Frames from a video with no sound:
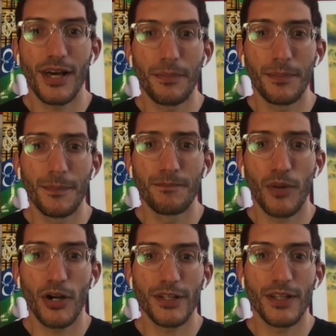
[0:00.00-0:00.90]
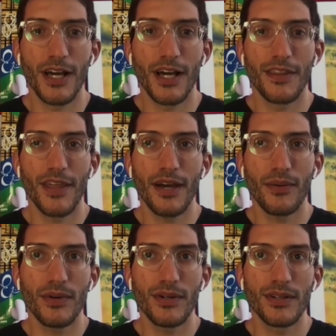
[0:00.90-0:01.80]
lot parking lot, that
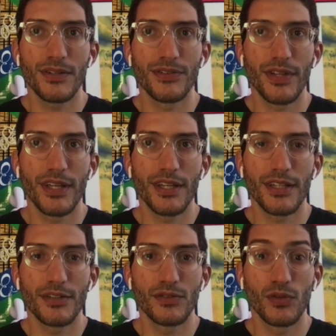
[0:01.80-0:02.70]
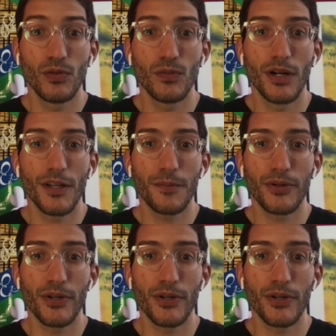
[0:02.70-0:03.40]
was a two month